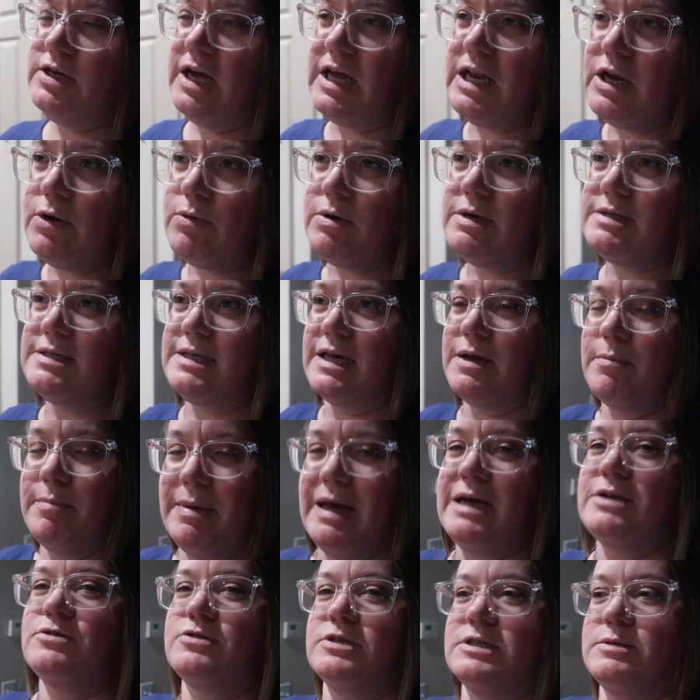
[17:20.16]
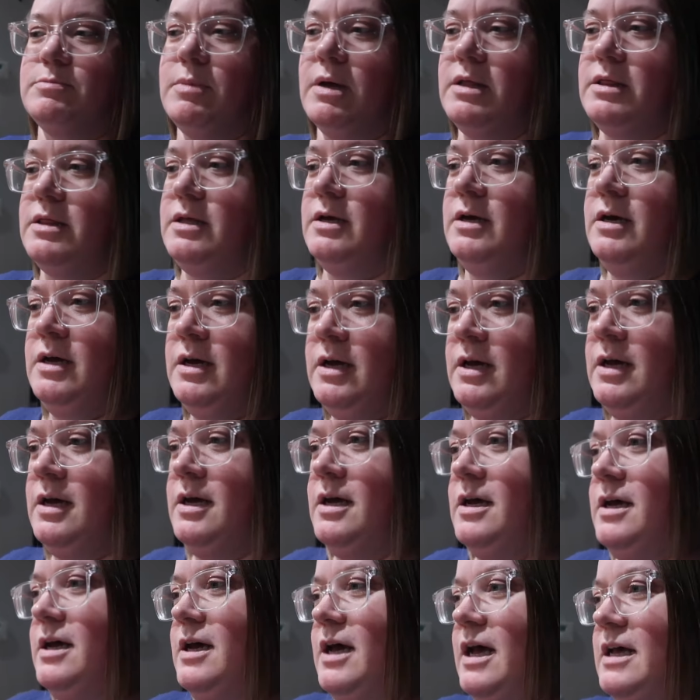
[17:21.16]
January is like mattress month.
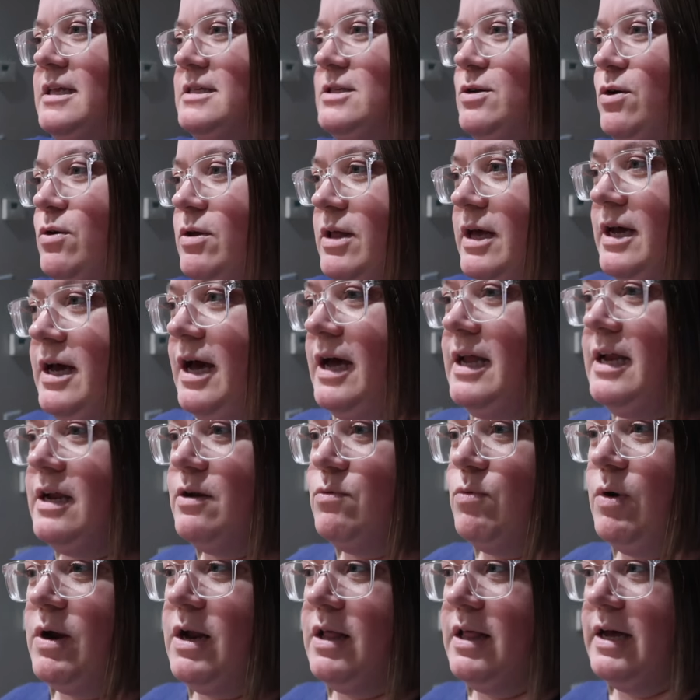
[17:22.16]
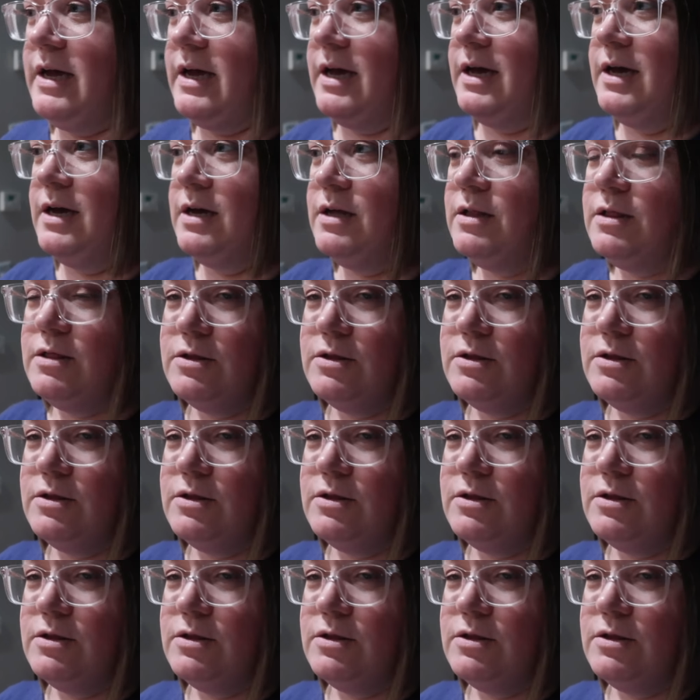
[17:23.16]
And so like I didn't want to like